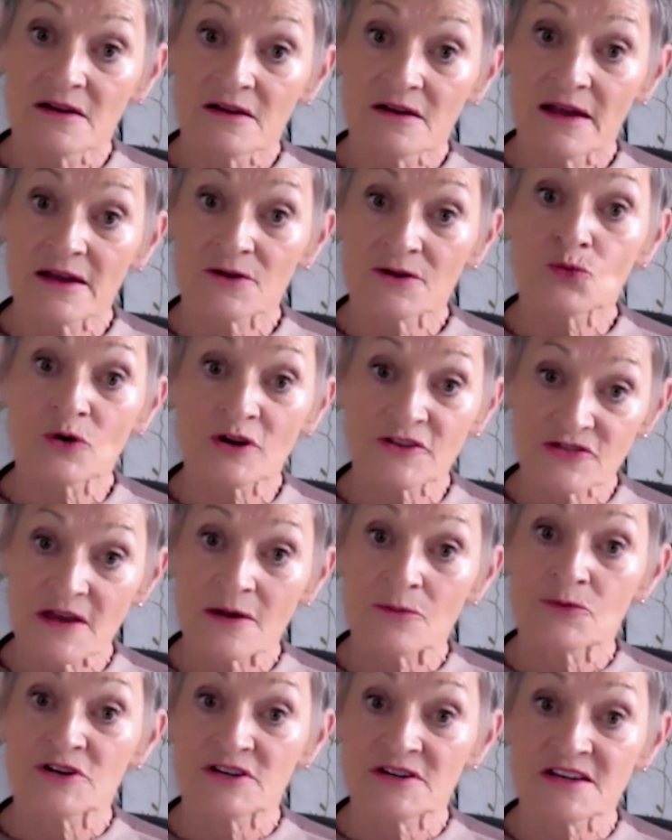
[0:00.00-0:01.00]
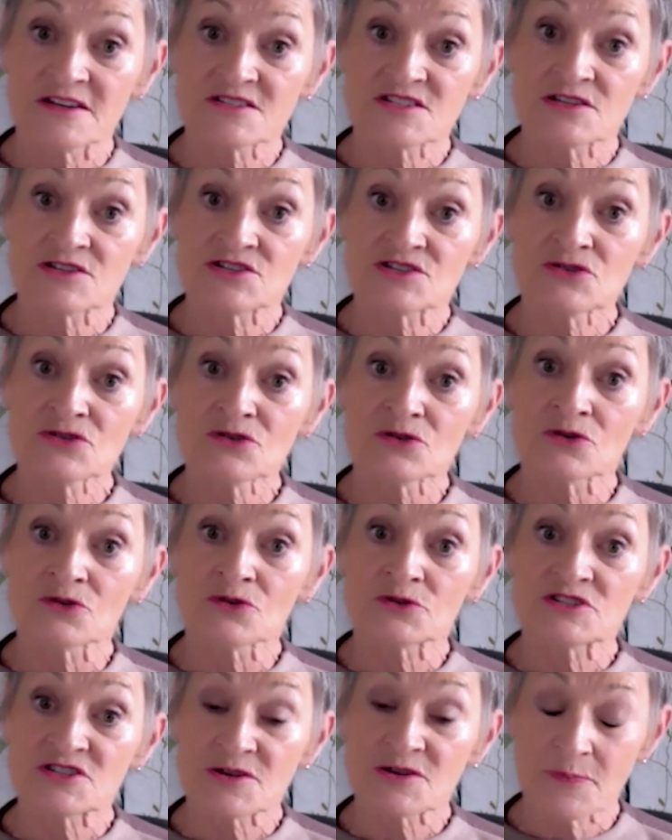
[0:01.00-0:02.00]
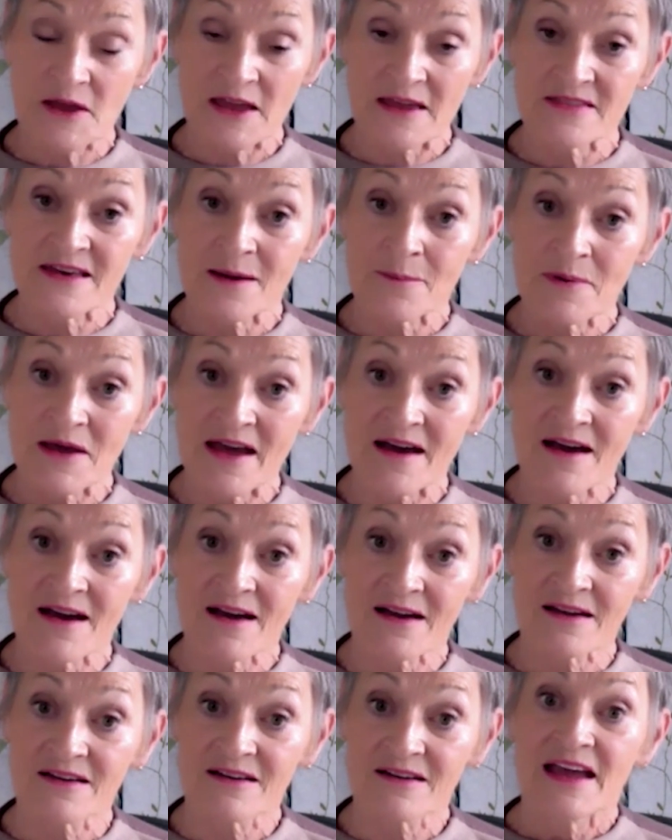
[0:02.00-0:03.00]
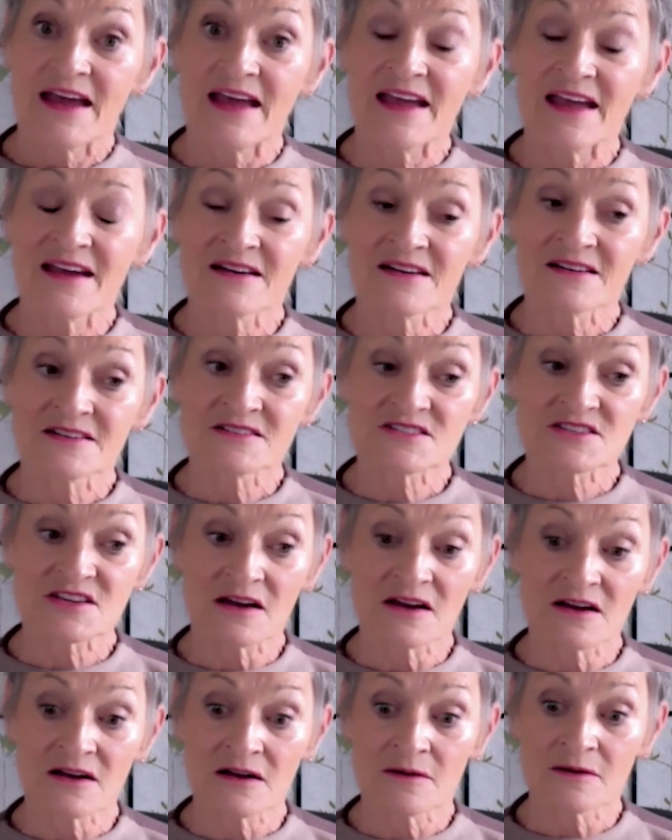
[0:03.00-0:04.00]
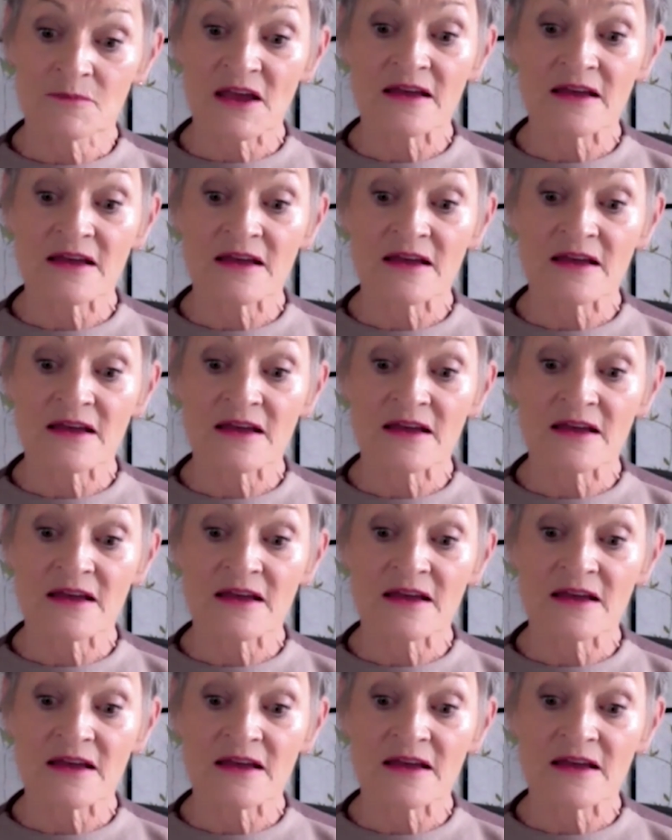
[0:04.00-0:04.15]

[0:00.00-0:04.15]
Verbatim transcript: and what they would need to do to pay that back and um,